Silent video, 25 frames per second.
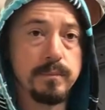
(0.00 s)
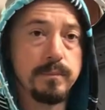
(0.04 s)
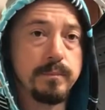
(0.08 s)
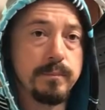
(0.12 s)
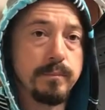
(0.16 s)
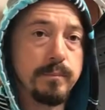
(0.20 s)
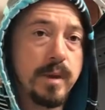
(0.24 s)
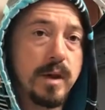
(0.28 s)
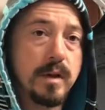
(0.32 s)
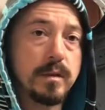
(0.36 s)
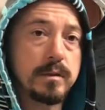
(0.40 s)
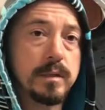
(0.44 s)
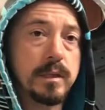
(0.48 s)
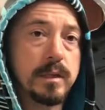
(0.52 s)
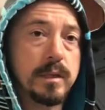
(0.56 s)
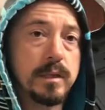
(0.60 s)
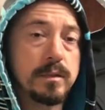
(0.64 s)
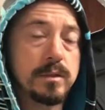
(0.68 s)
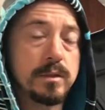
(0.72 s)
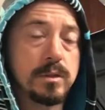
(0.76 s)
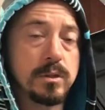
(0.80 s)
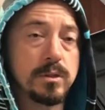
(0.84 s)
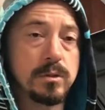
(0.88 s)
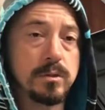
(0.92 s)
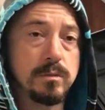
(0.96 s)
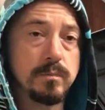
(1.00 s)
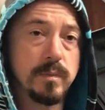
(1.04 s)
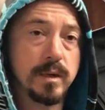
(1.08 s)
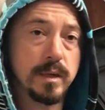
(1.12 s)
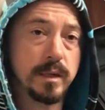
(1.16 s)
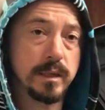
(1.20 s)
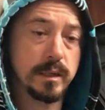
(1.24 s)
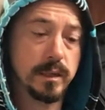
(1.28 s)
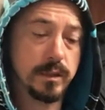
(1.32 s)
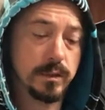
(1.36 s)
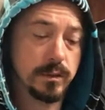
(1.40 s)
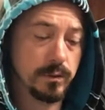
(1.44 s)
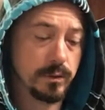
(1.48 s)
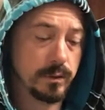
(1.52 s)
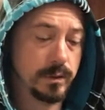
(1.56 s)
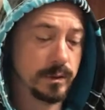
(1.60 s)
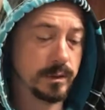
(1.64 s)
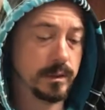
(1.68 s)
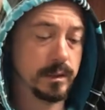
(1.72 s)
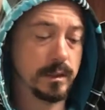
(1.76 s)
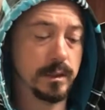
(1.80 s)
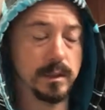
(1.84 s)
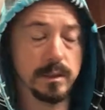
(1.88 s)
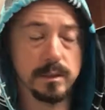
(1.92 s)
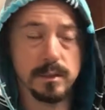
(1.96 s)
mounted to my
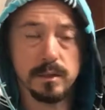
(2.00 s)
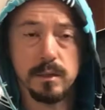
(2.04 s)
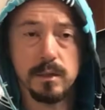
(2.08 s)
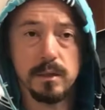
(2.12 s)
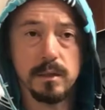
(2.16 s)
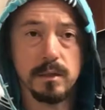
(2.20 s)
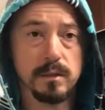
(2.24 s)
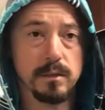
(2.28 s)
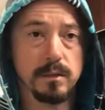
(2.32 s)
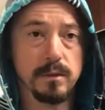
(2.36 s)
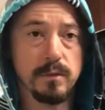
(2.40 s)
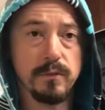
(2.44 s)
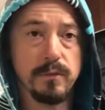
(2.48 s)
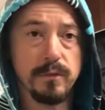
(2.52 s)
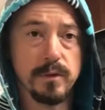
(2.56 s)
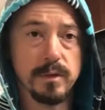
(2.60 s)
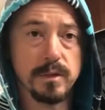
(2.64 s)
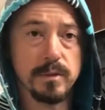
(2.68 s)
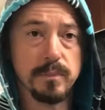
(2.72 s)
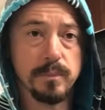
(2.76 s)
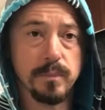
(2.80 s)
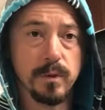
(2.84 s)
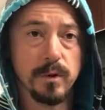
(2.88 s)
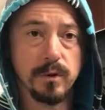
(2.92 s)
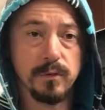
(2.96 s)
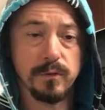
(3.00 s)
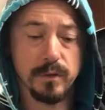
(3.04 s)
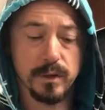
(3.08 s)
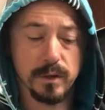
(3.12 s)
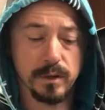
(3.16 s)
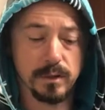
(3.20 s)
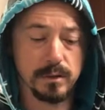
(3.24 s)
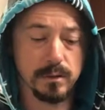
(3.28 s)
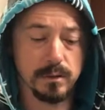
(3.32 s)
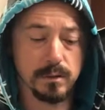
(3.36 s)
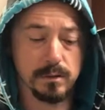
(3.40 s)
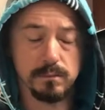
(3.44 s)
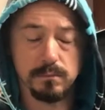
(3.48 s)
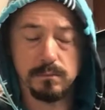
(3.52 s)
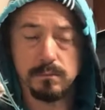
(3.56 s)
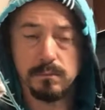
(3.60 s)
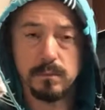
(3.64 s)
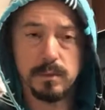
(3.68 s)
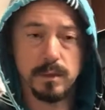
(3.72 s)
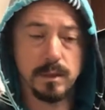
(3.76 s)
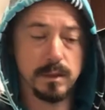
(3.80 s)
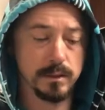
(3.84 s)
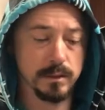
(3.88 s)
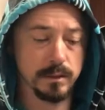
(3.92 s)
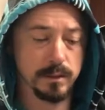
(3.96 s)
e36, and it fits perfect.
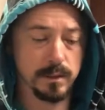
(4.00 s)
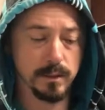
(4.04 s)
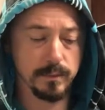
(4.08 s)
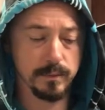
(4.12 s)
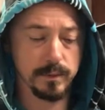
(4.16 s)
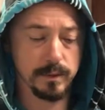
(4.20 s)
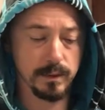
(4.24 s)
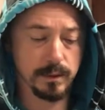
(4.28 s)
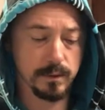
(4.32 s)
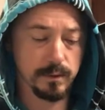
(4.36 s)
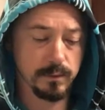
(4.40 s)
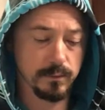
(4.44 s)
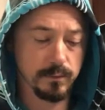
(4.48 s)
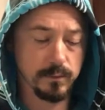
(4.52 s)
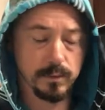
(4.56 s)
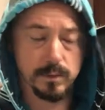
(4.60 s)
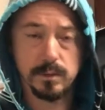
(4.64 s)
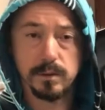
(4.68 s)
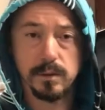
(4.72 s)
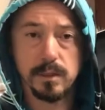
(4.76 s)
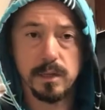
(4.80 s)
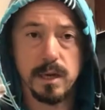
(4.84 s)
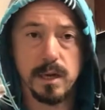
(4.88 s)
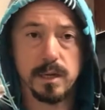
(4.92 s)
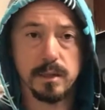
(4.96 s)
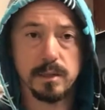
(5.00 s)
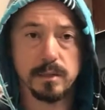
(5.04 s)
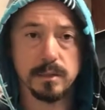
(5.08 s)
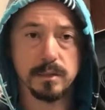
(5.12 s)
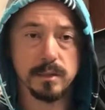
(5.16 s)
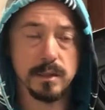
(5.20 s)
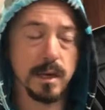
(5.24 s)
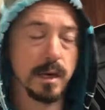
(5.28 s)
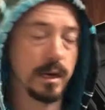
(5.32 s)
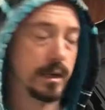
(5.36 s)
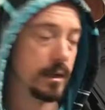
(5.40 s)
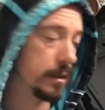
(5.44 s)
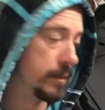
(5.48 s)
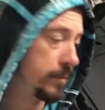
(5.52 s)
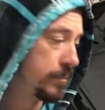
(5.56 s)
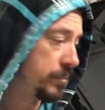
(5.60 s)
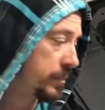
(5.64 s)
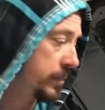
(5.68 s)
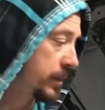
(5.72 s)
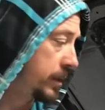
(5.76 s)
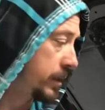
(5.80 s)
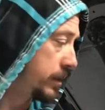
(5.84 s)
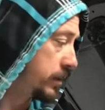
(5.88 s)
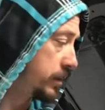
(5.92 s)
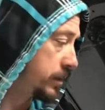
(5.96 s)
And same thing with the other side.
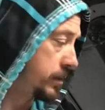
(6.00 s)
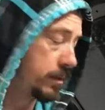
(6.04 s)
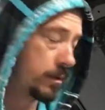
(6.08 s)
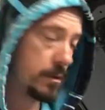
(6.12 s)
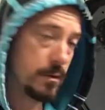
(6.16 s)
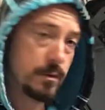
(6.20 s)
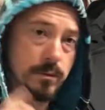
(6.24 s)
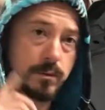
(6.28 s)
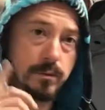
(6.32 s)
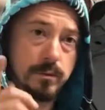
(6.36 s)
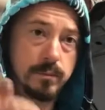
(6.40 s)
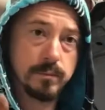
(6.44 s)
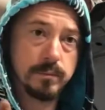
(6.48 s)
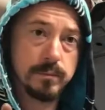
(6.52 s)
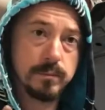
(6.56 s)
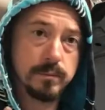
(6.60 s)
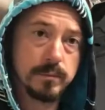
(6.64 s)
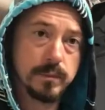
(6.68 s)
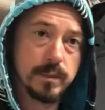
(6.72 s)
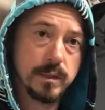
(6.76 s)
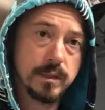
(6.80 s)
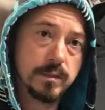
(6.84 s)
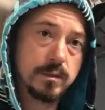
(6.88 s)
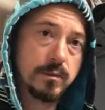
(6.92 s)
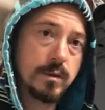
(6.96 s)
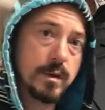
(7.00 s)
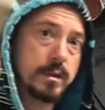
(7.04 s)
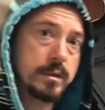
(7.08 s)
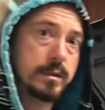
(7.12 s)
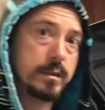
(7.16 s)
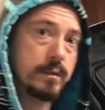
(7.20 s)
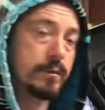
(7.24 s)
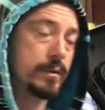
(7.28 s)
So let's watch the